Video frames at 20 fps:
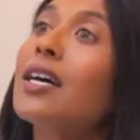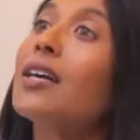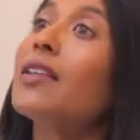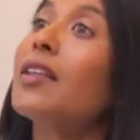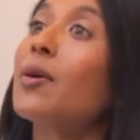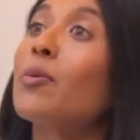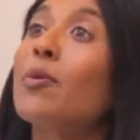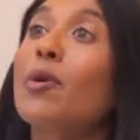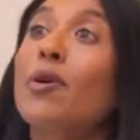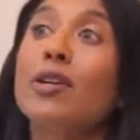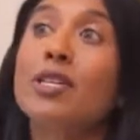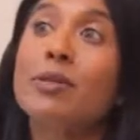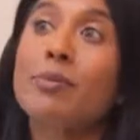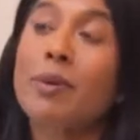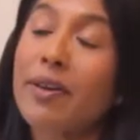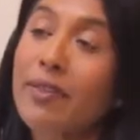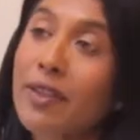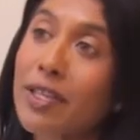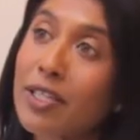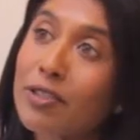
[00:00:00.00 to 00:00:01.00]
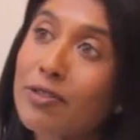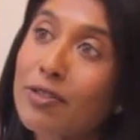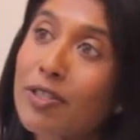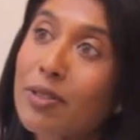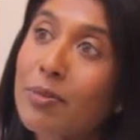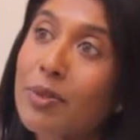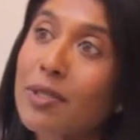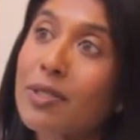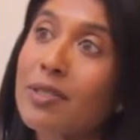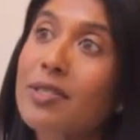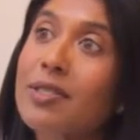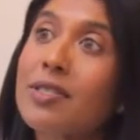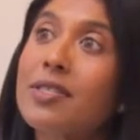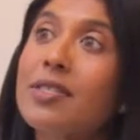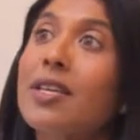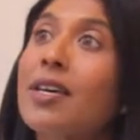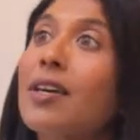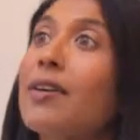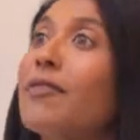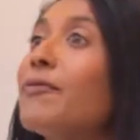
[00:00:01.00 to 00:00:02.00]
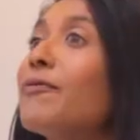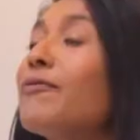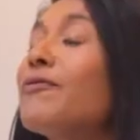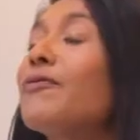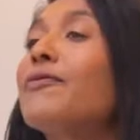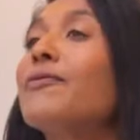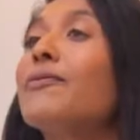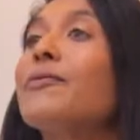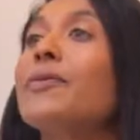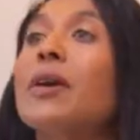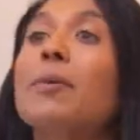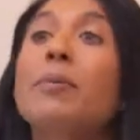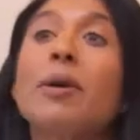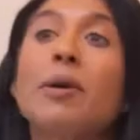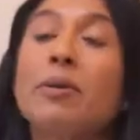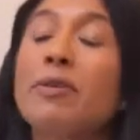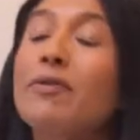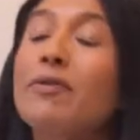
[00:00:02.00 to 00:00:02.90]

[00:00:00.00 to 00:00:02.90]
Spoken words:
They're worried about their treatment, they may be